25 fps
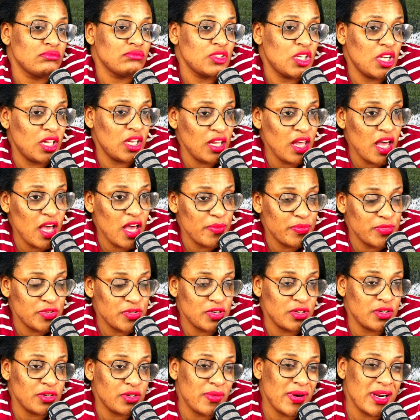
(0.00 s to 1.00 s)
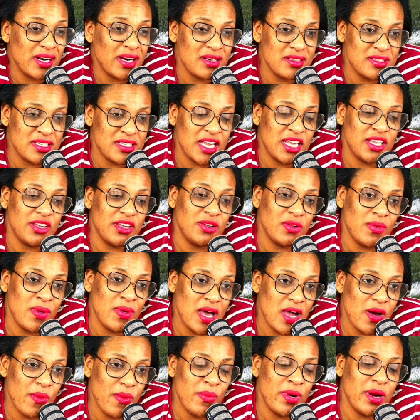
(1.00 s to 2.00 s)
club turn around and say, you know
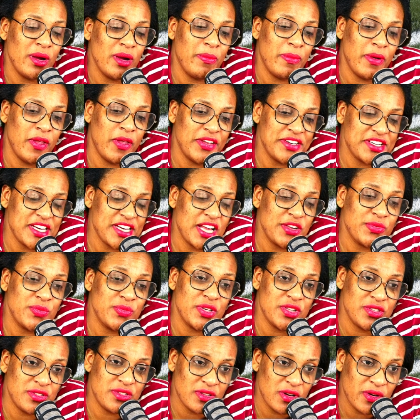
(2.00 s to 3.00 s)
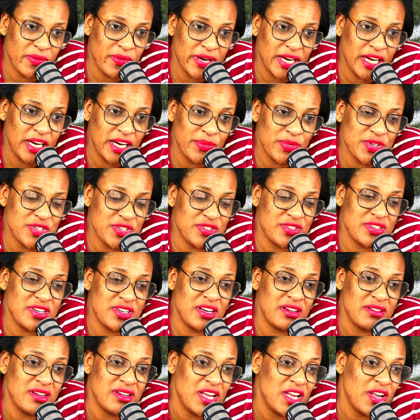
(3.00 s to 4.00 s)
what, we apologize, we're sorry, we should
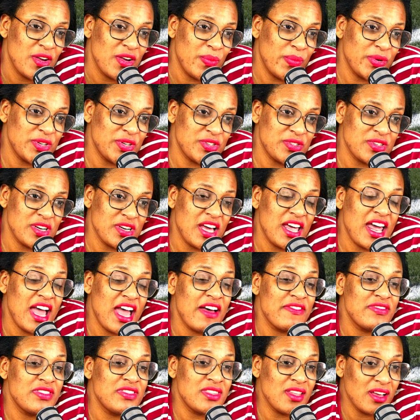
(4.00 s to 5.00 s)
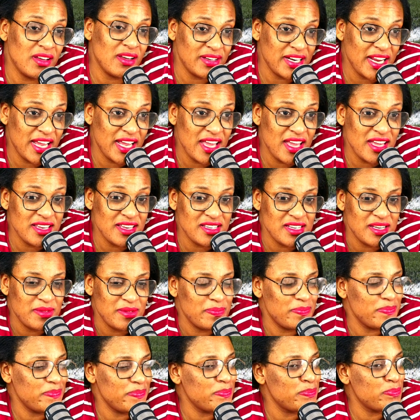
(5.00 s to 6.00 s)
not have done it,
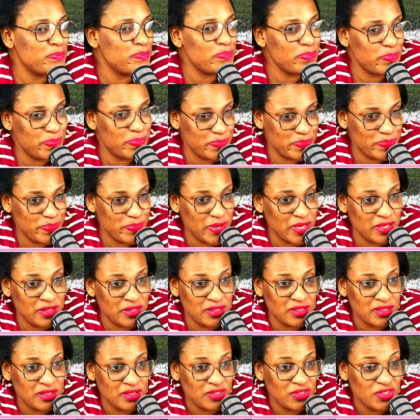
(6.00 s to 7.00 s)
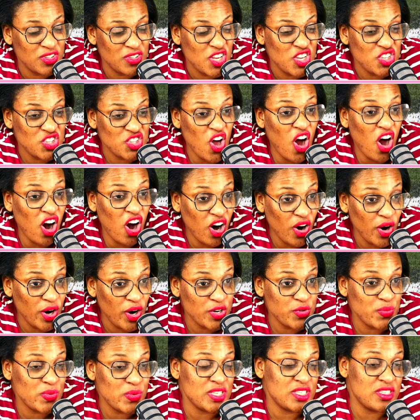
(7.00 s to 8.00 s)
but the
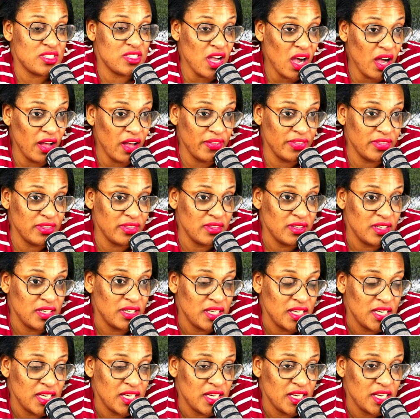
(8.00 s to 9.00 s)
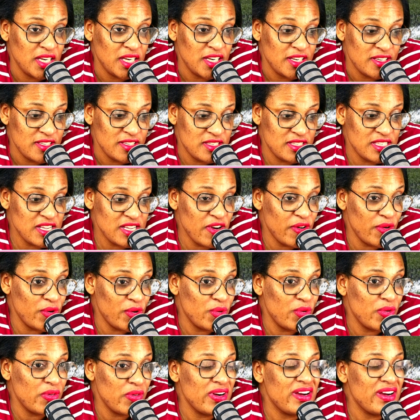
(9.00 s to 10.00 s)
heart was done. So